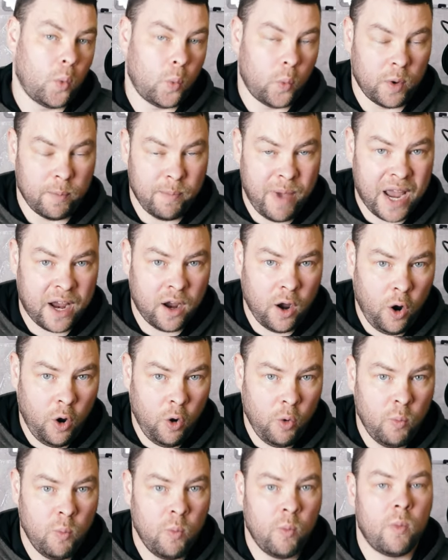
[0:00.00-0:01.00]
we're back
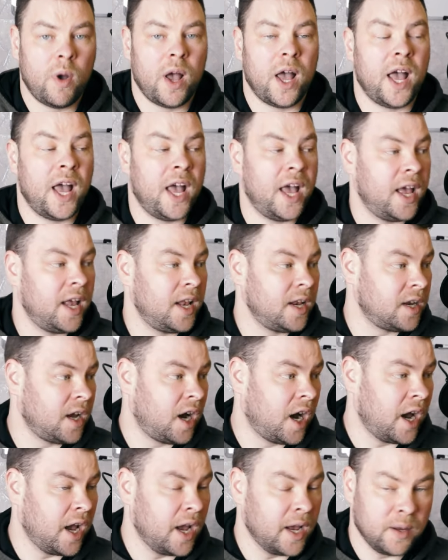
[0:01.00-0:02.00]
home and
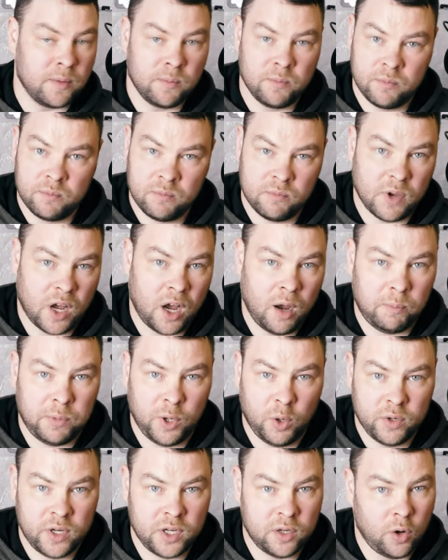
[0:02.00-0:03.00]
I
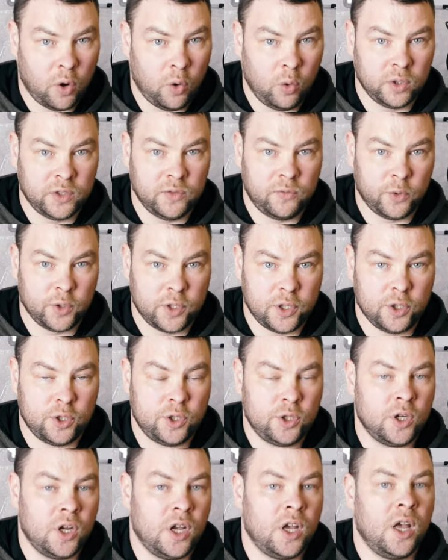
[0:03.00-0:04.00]
uploaded all the
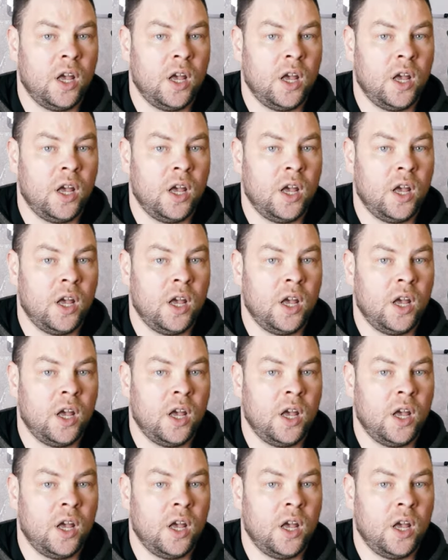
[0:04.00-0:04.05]
footage